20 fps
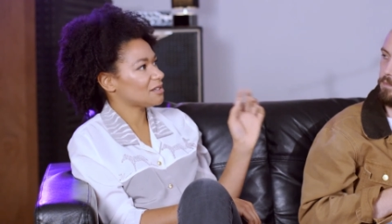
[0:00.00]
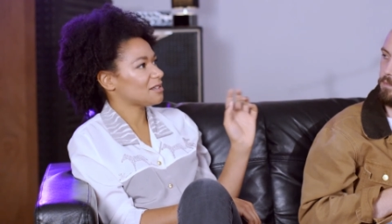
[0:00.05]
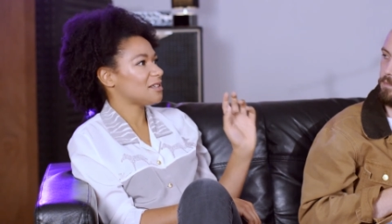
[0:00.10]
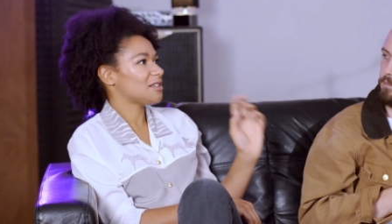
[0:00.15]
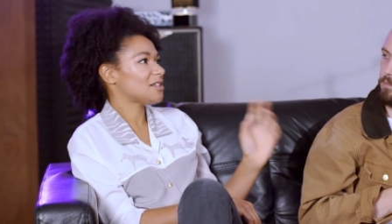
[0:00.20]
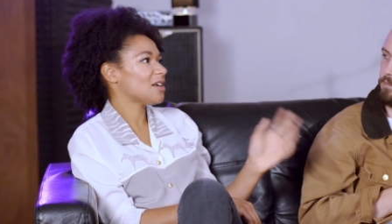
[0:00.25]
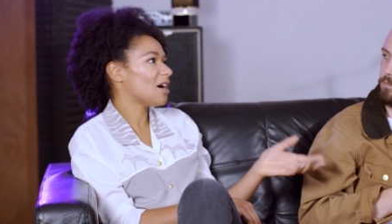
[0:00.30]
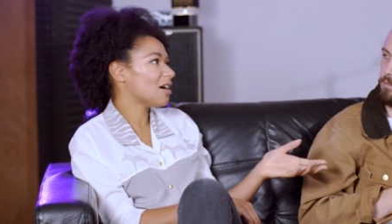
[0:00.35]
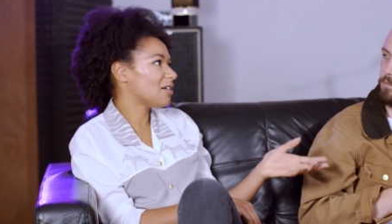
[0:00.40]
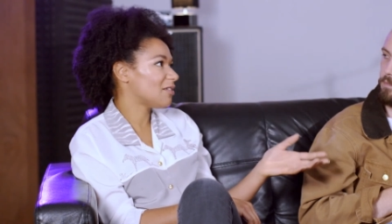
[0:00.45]

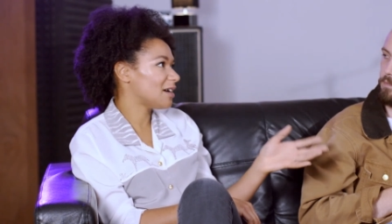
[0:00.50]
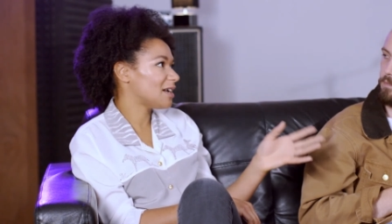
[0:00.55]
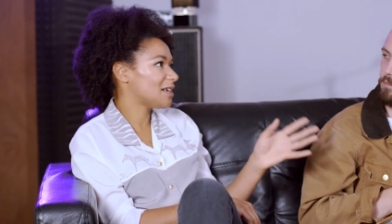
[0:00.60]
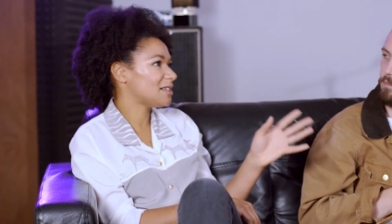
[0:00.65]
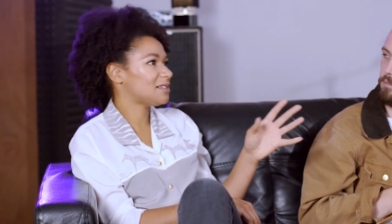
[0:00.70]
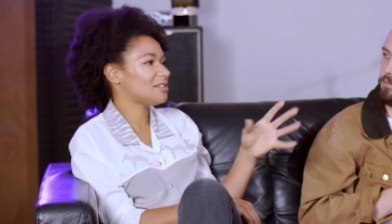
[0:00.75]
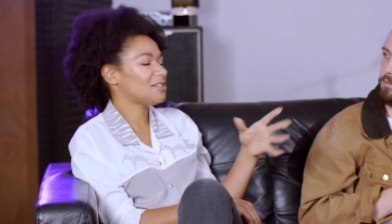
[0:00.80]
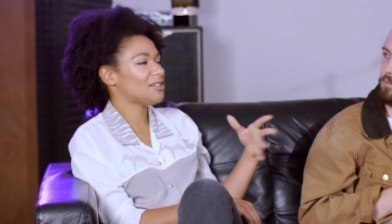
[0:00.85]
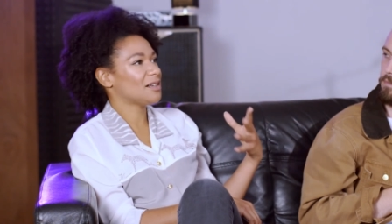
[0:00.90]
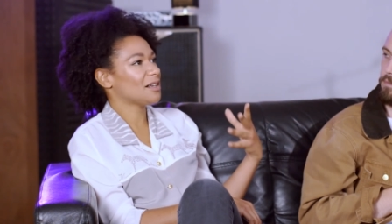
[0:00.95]

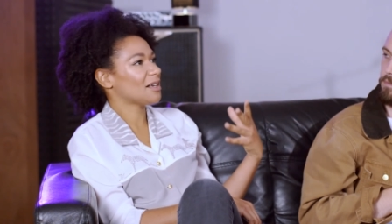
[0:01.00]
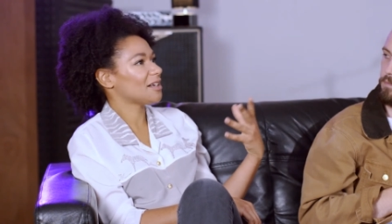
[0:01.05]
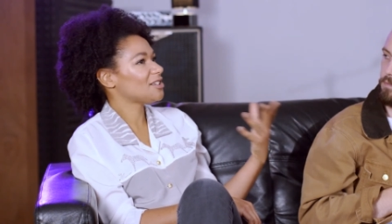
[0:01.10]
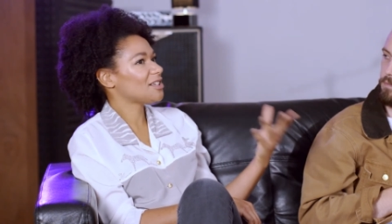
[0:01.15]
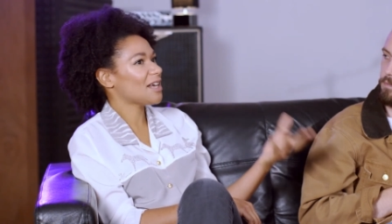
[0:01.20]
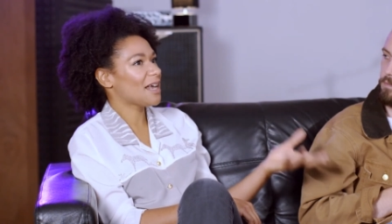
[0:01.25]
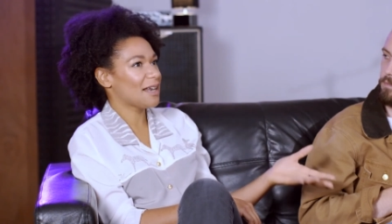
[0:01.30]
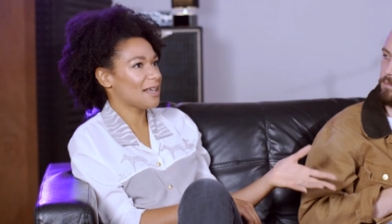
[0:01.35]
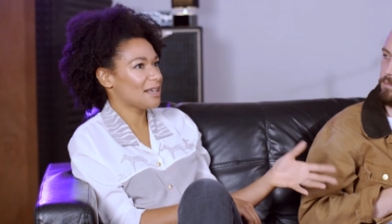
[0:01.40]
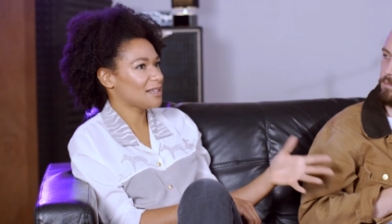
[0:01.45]
guitarists, like
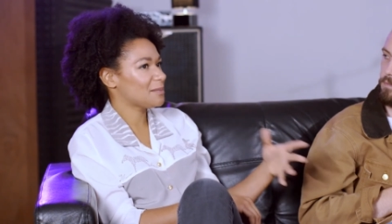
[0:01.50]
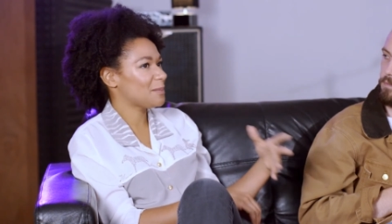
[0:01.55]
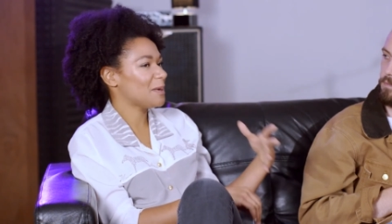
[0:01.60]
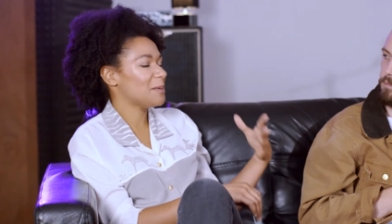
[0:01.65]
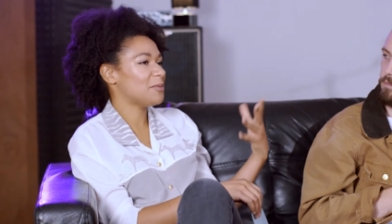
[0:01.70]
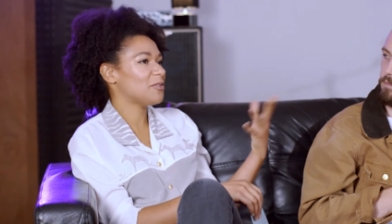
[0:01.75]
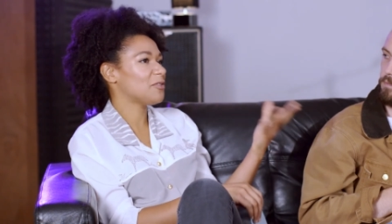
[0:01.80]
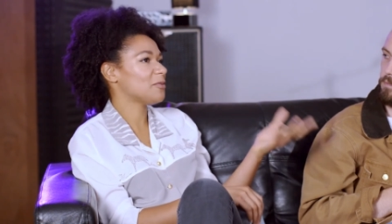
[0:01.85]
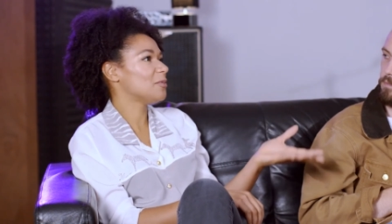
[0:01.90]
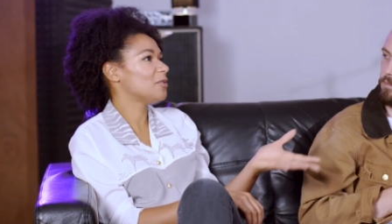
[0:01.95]
cellists,
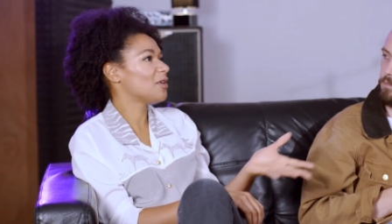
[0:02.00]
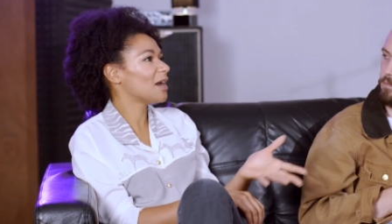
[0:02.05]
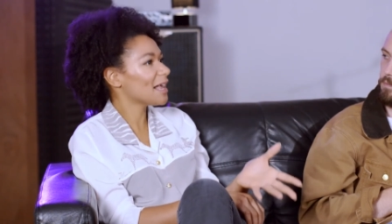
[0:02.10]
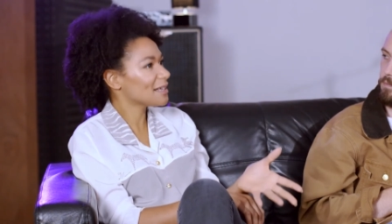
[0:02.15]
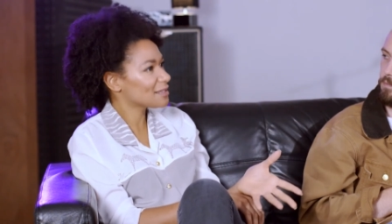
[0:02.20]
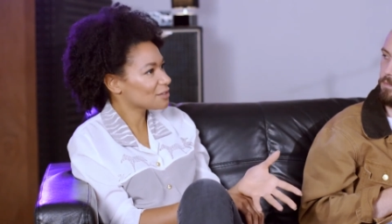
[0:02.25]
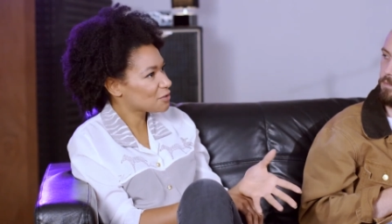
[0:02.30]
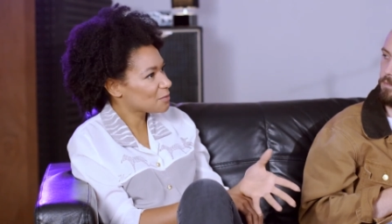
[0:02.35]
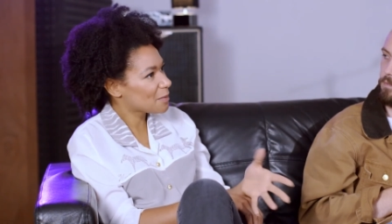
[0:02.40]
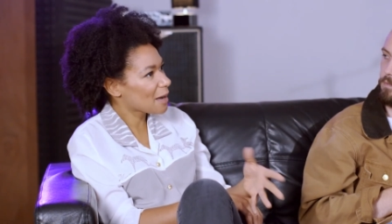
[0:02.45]
people from more
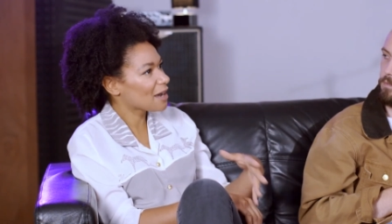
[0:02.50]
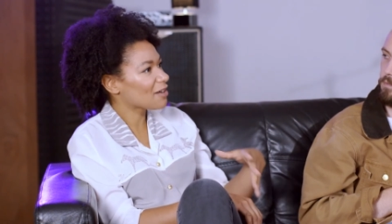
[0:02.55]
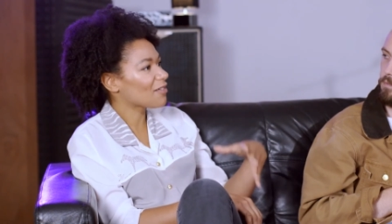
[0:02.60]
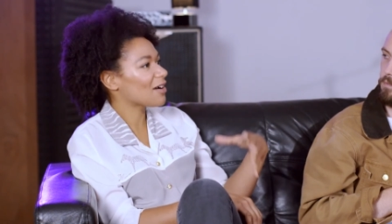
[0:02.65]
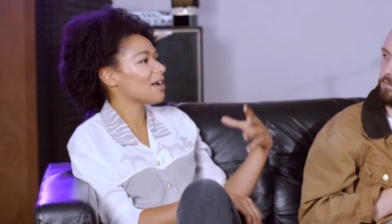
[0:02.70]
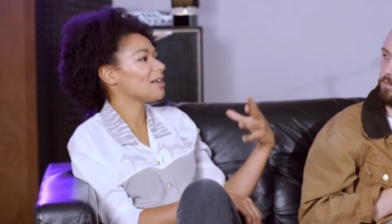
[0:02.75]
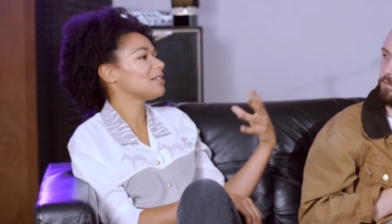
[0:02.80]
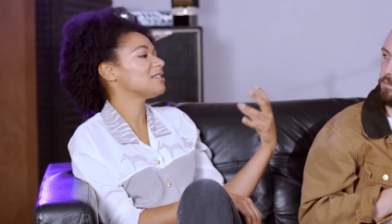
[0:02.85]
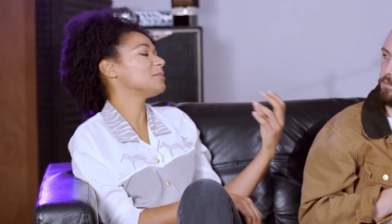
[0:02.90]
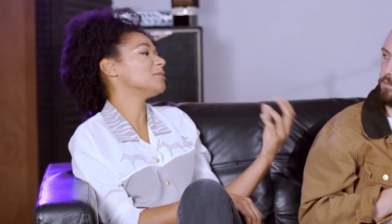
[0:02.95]
classical
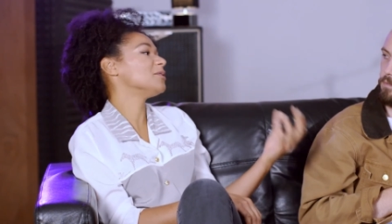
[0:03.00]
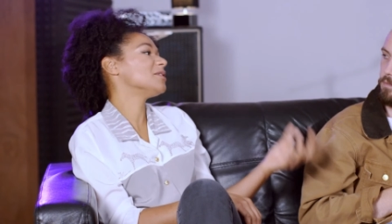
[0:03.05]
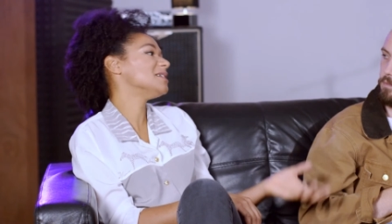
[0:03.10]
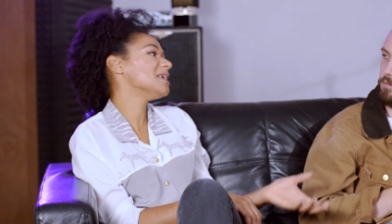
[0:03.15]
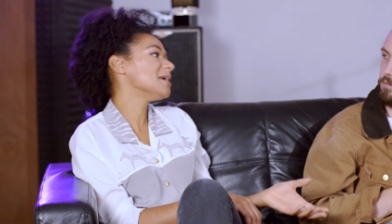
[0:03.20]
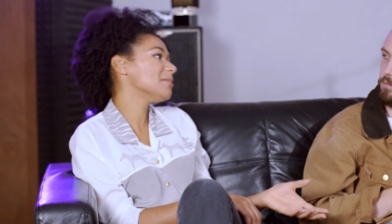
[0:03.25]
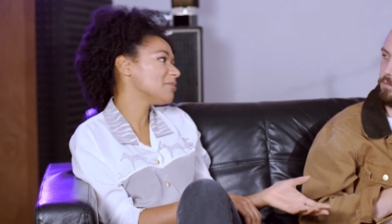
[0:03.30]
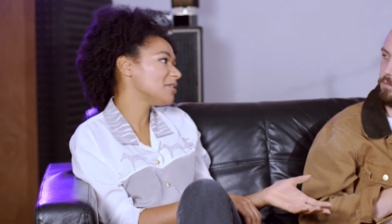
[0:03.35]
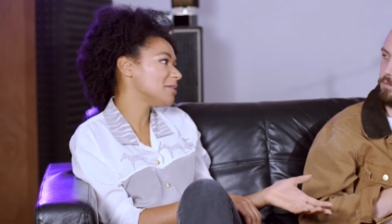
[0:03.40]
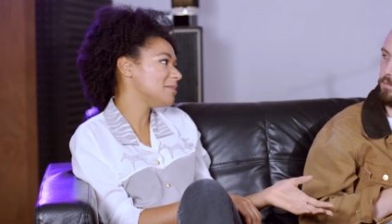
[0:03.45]
backgrounds, more
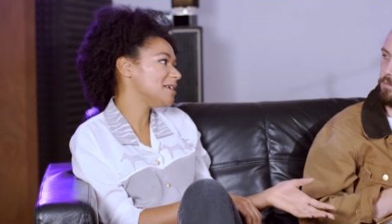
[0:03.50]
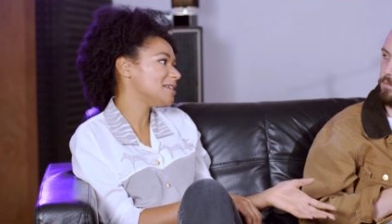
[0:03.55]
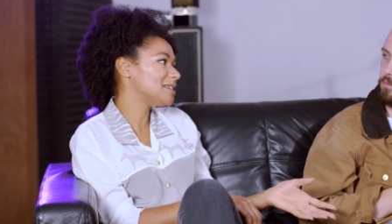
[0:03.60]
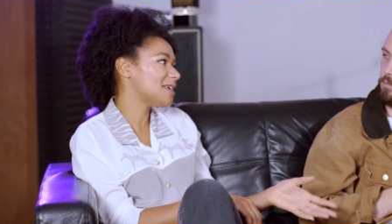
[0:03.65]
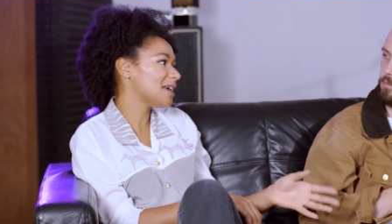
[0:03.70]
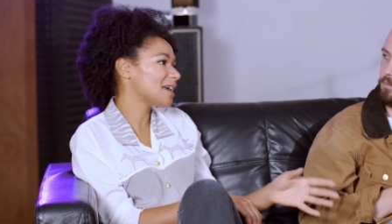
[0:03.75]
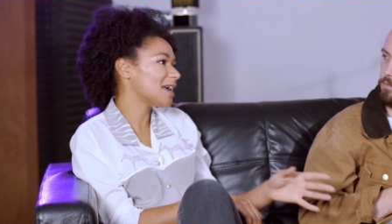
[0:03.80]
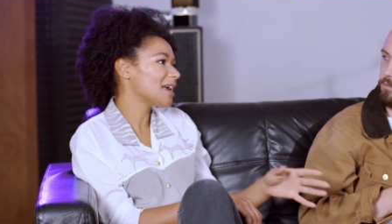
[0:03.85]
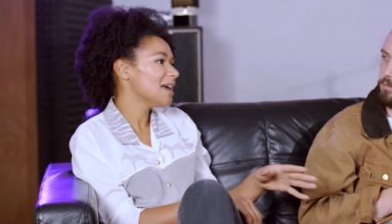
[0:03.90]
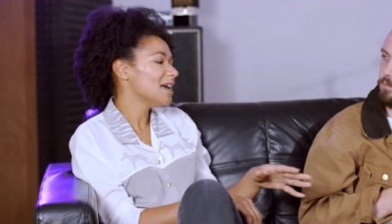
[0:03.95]
contemporary
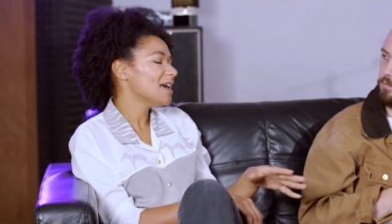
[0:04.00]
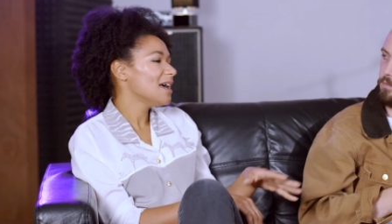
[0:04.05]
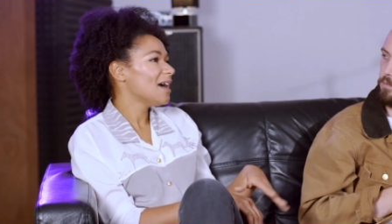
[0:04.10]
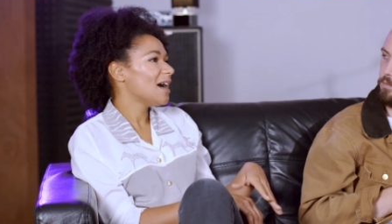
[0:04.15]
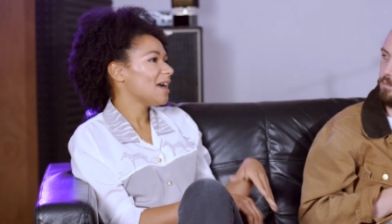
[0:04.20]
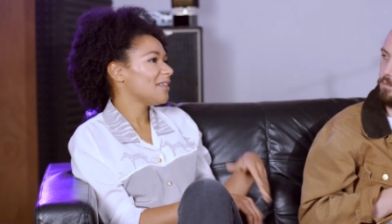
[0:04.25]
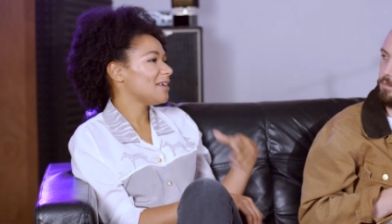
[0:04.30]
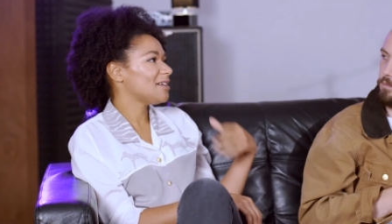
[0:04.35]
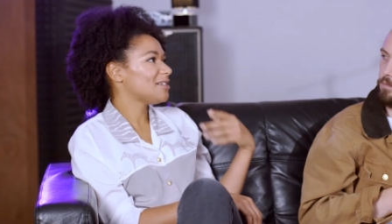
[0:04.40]
music. I think